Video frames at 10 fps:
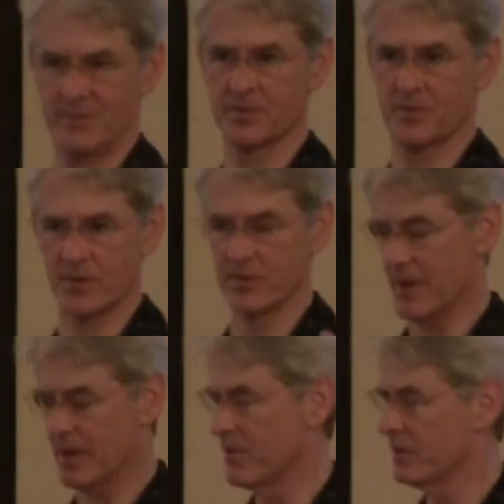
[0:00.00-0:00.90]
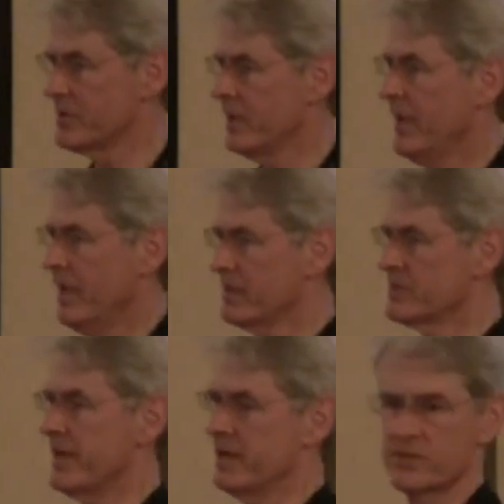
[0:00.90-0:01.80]
this approach, my approach,
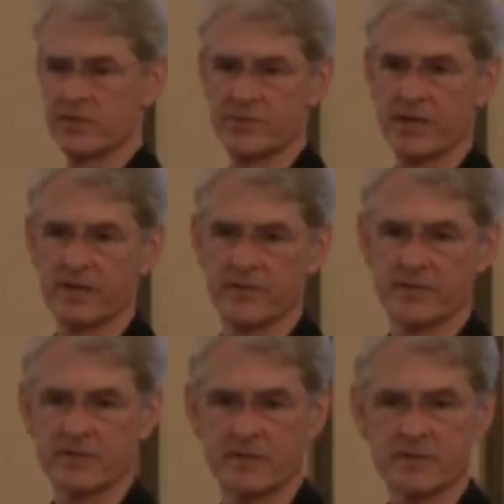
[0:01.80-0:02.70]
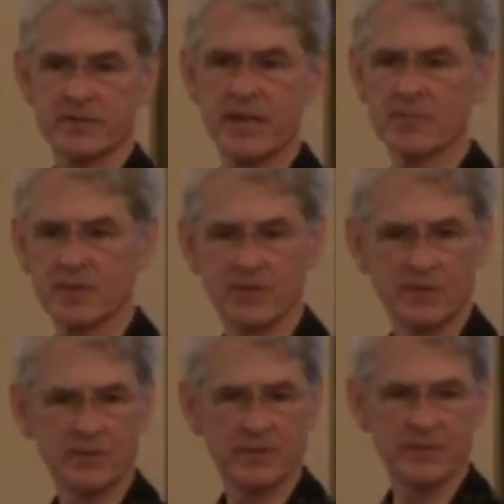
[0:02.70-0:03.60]
is that it's subjectivist, it's
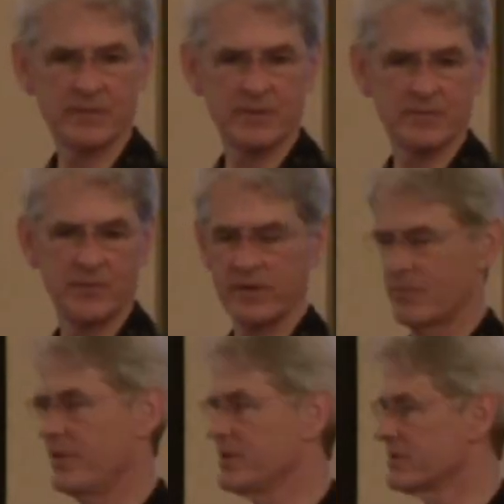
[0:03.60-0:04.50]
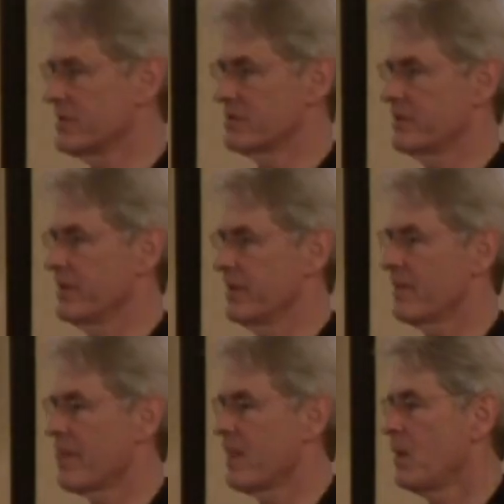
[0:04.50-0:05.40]
skeptical, it, it pre preaches uncertainty.